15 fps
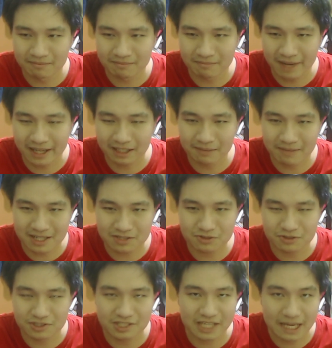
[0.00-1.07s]
Mangle managed
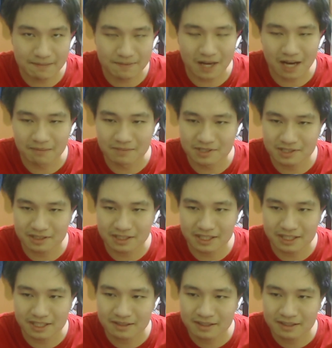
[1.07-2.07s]
to escape, obviously.